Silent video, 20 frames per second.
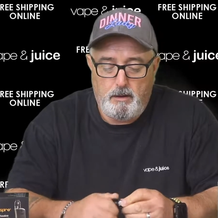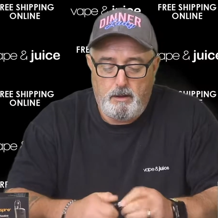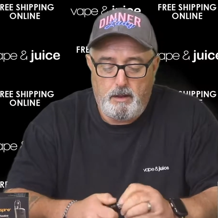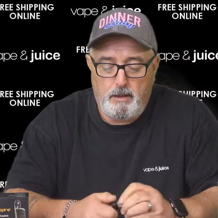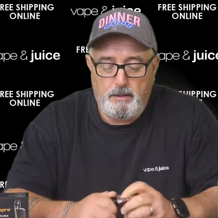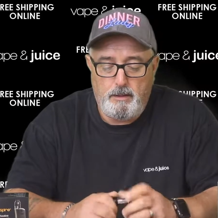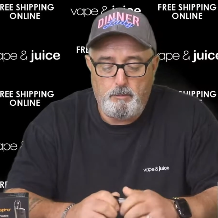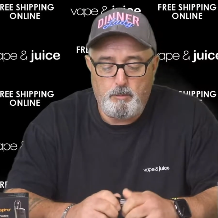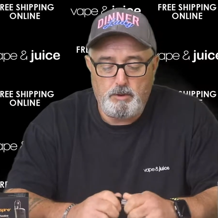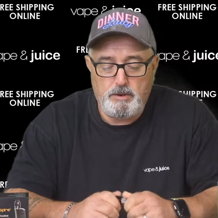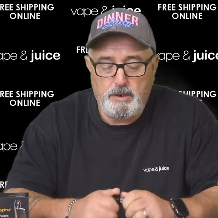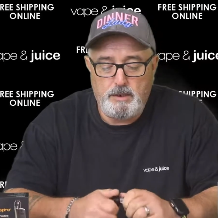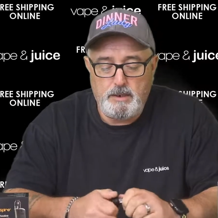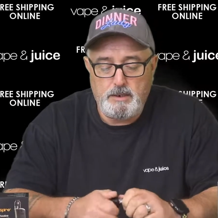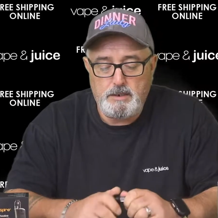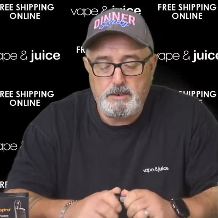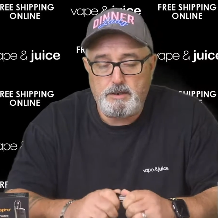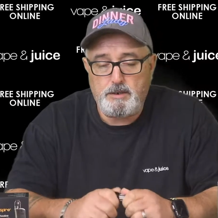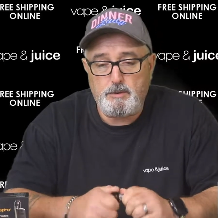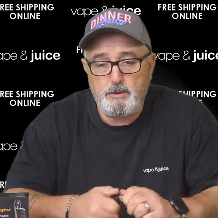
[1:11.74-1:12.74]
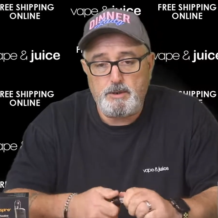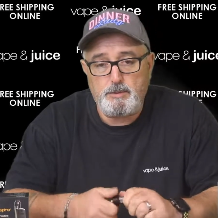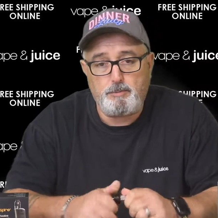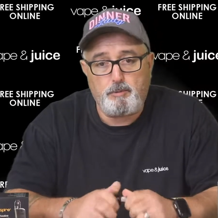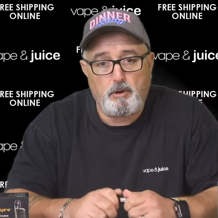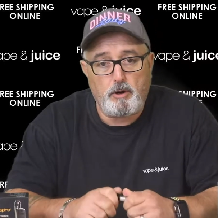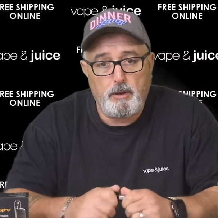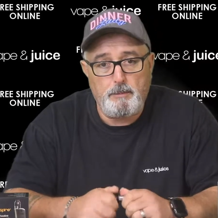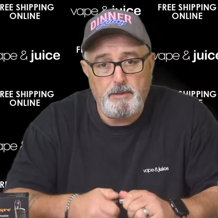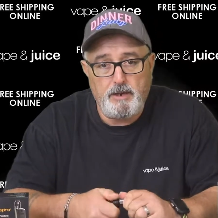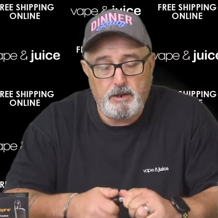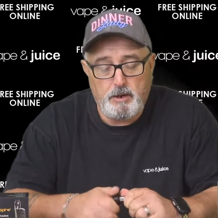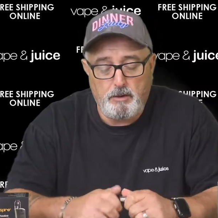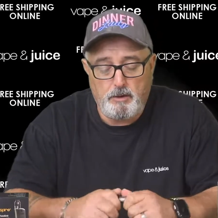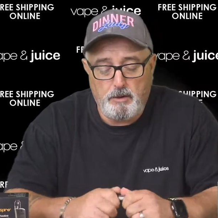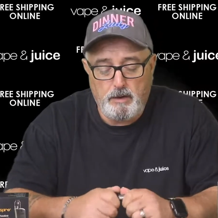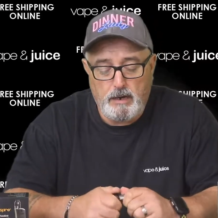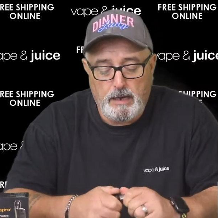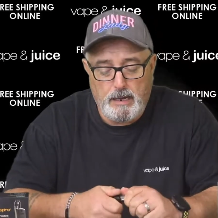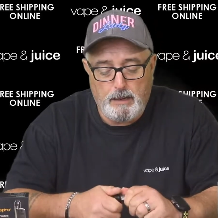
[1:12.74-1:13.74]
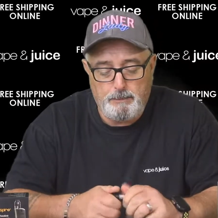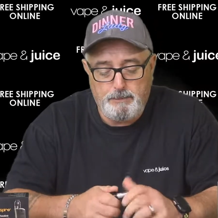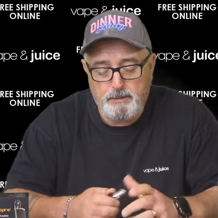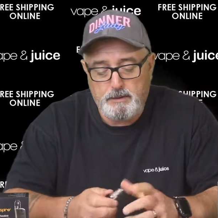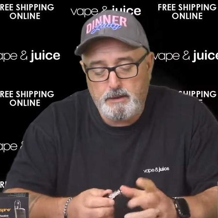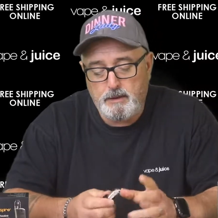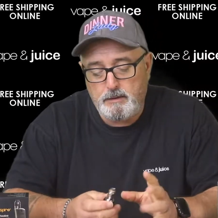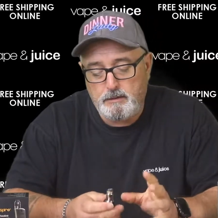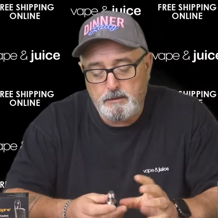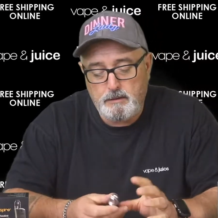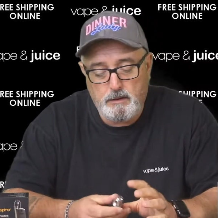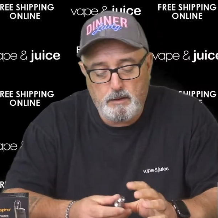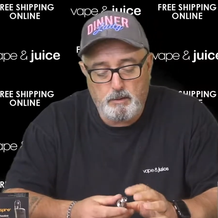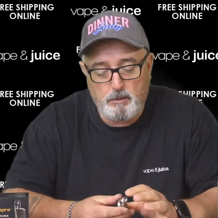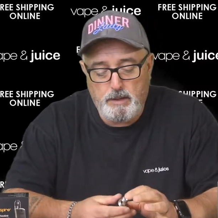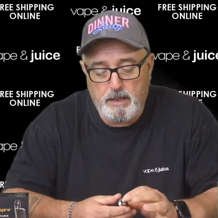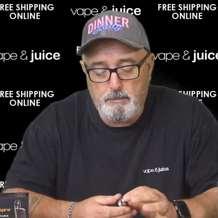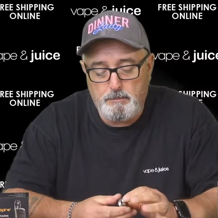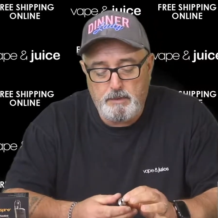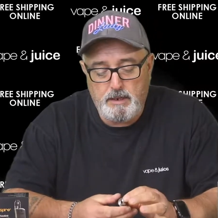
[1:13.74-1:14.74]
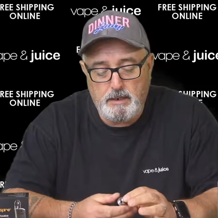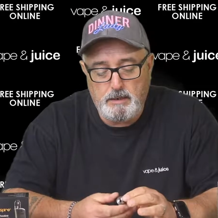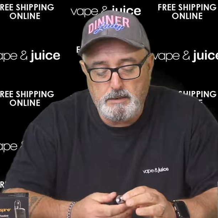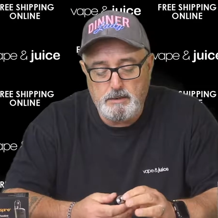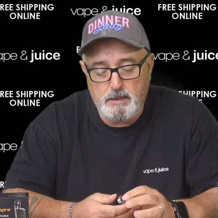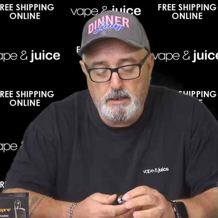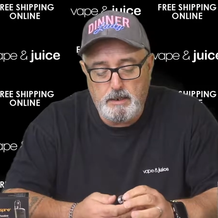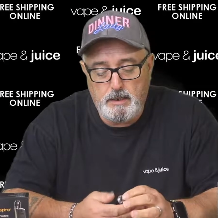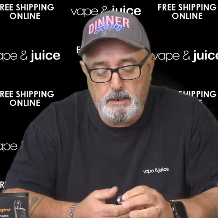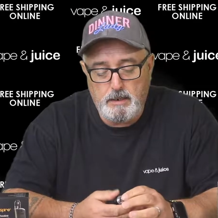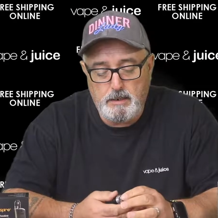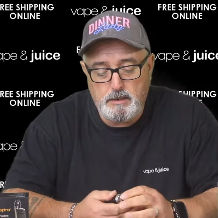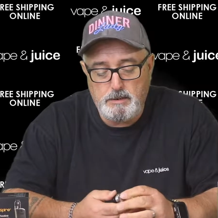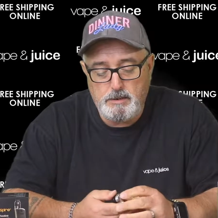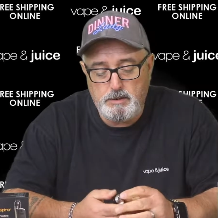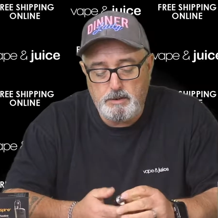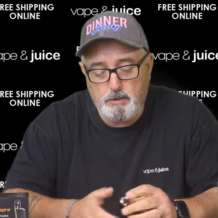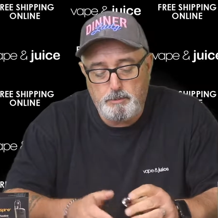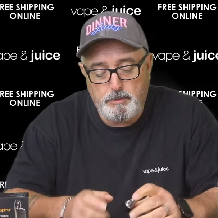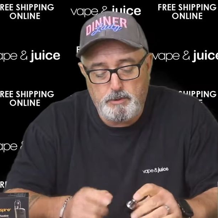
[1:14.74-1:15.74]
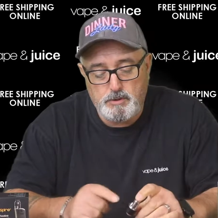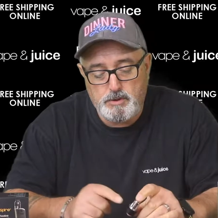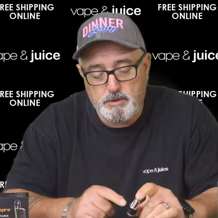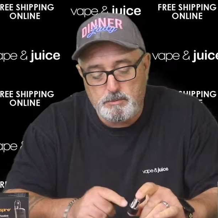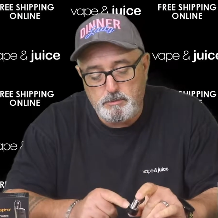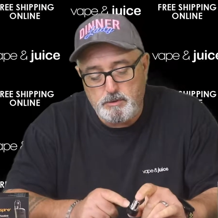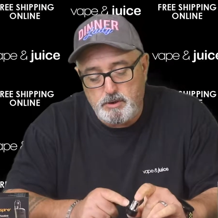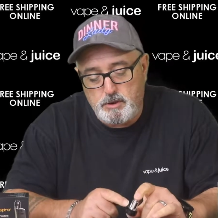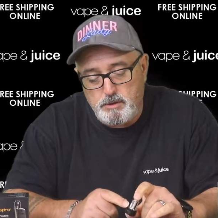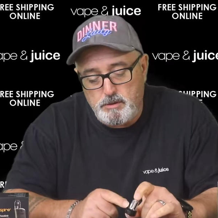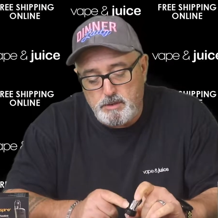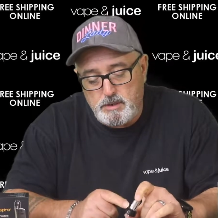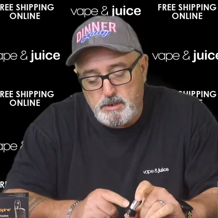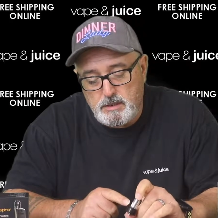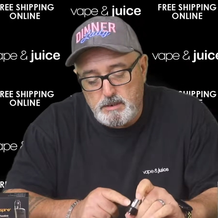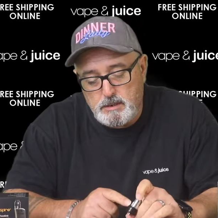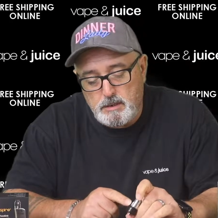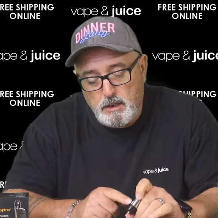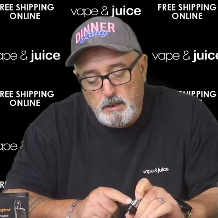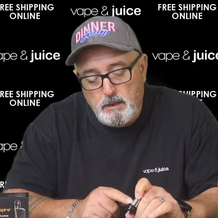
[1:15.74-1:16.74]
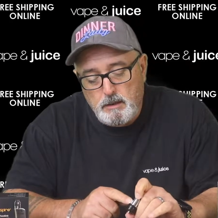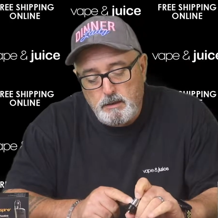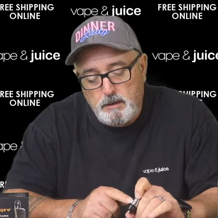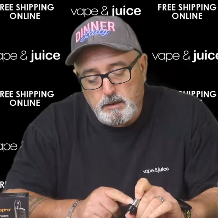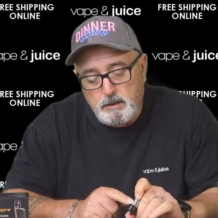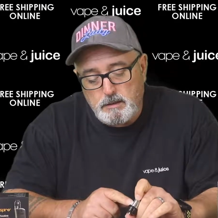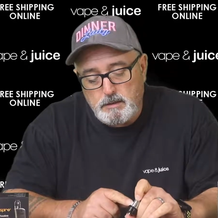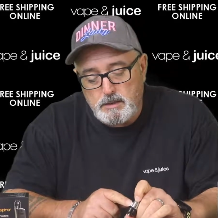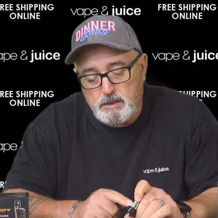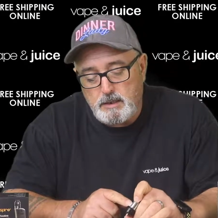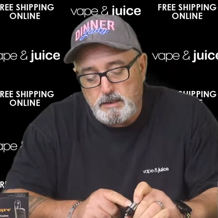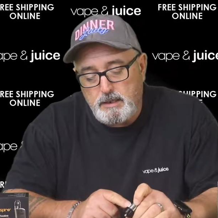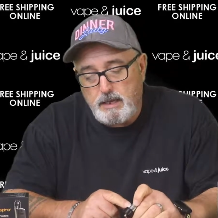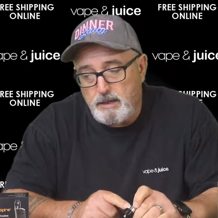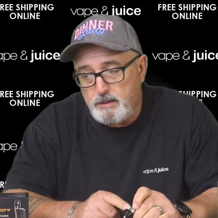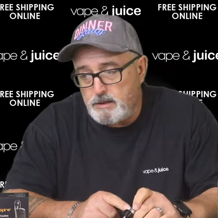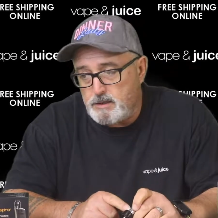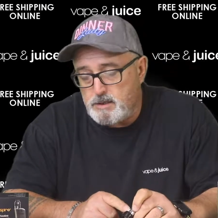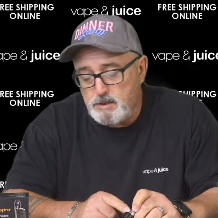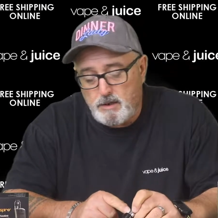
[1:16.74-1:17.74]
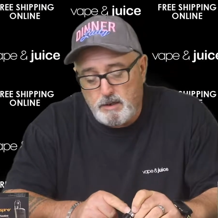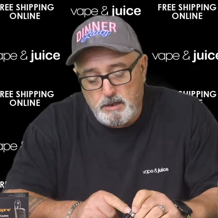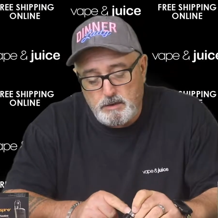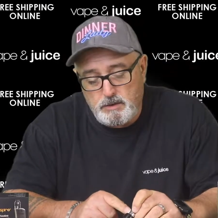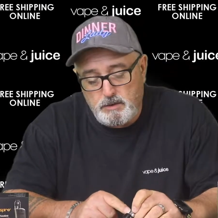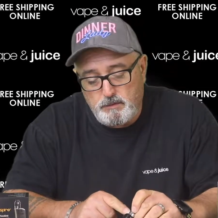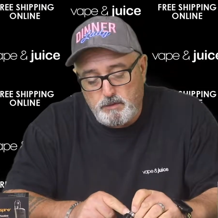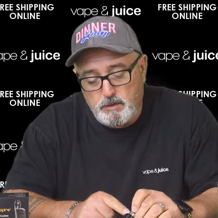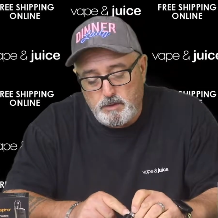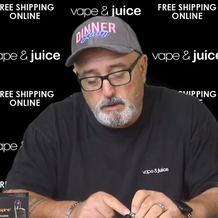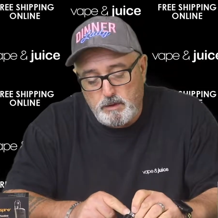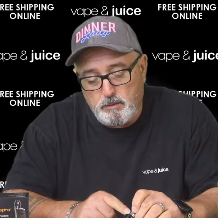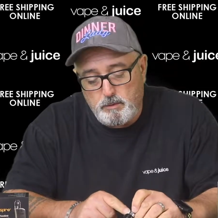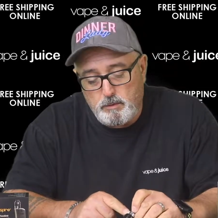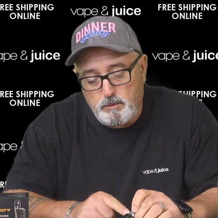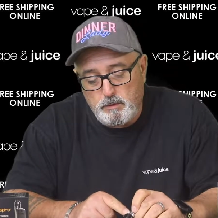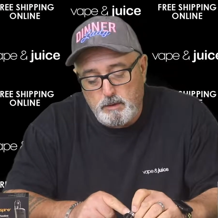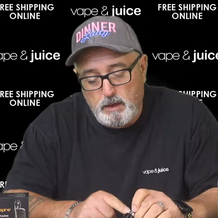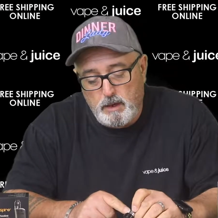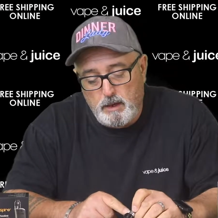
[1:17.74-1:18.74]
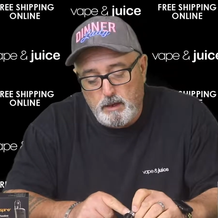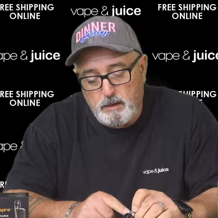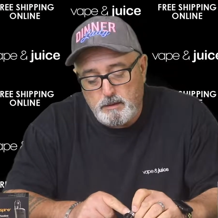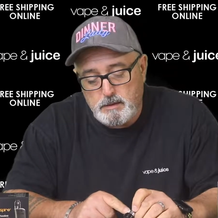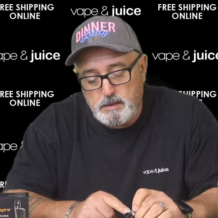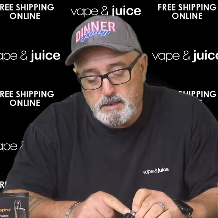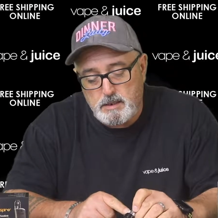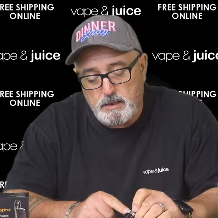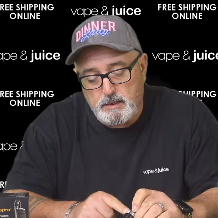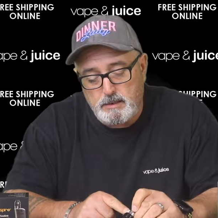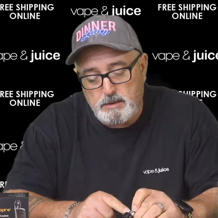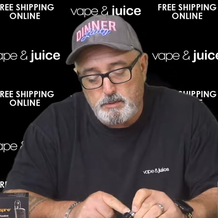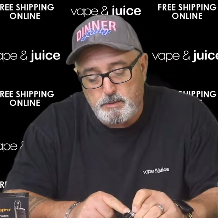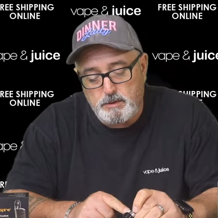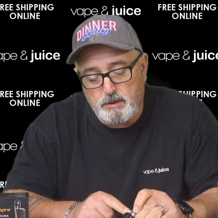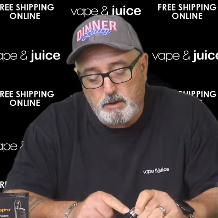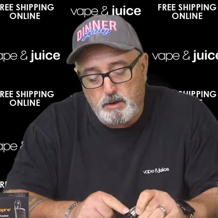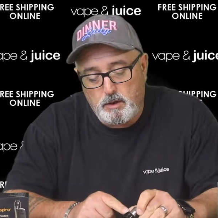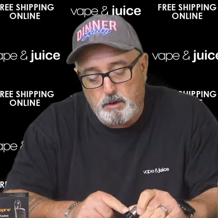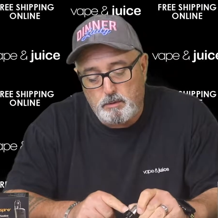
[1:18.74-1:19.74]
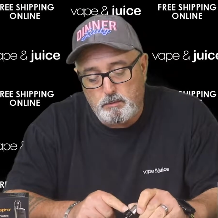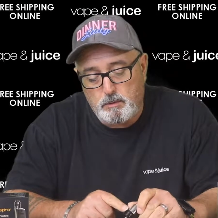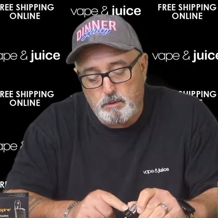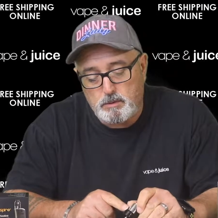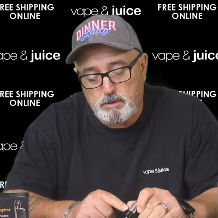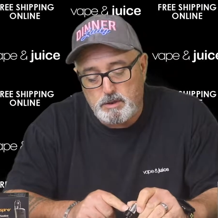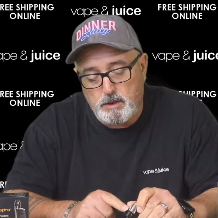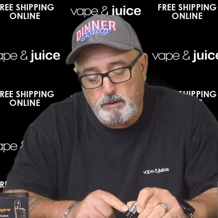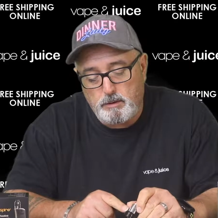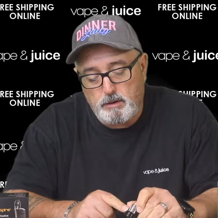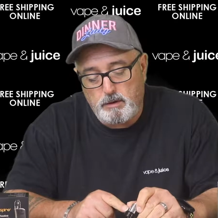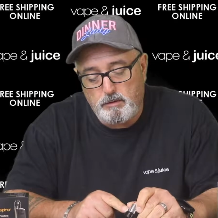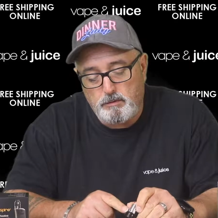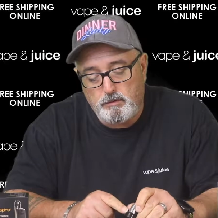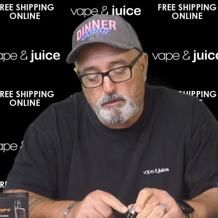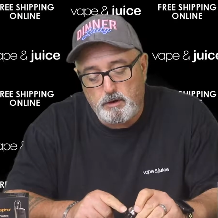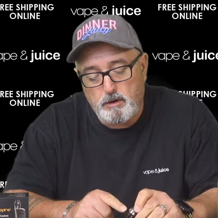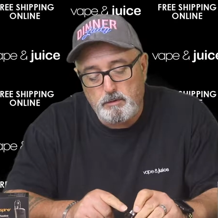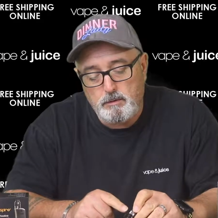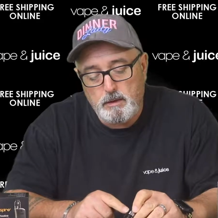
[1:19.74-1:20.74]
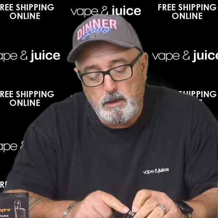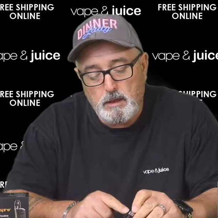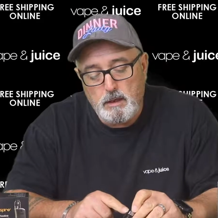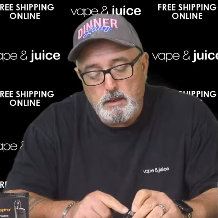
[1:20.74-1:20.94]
And then what you need to do is prime your coil up, and all that means is you put some juices. You can see down the side you've got little slits with the cotton wool soaking through.